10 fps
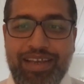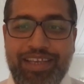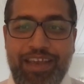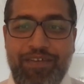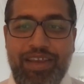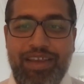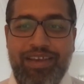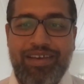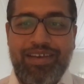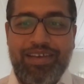giving
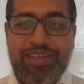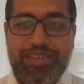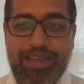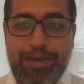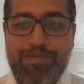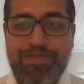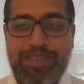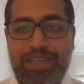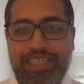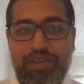some
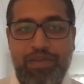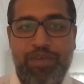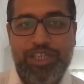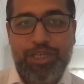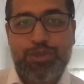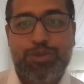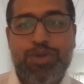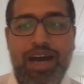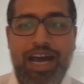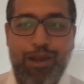specific feature too
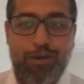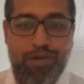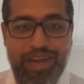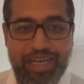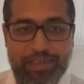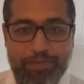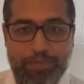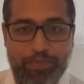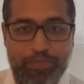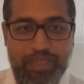high of a weight.
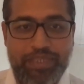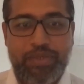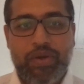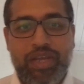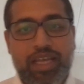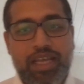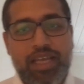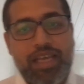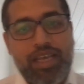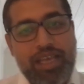So
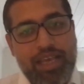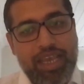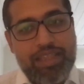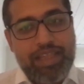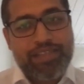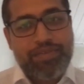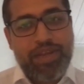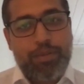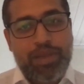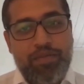again, that's
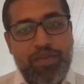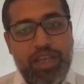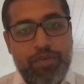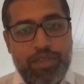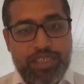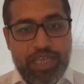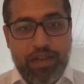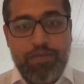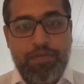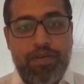where, I mean, we
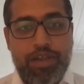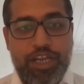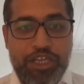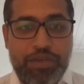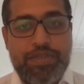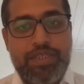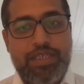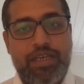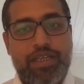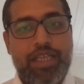self-induce
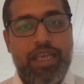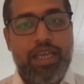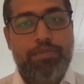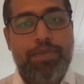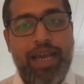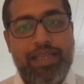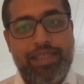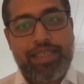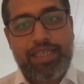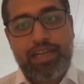the
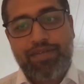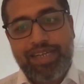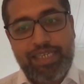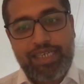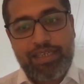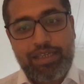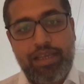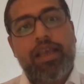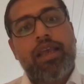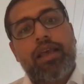biasness in our data.
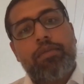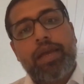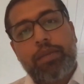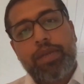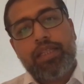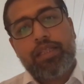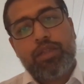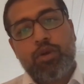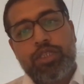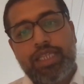But I mean,
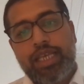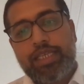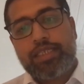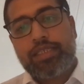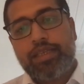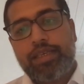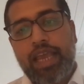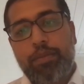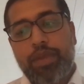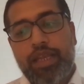those things
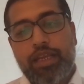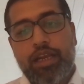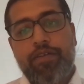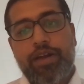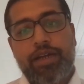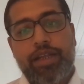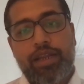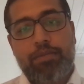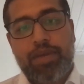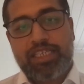can be covered in a
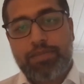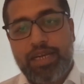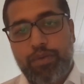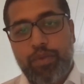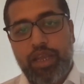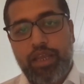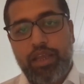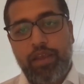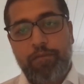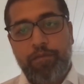much better way
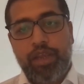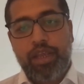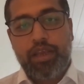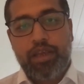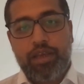if we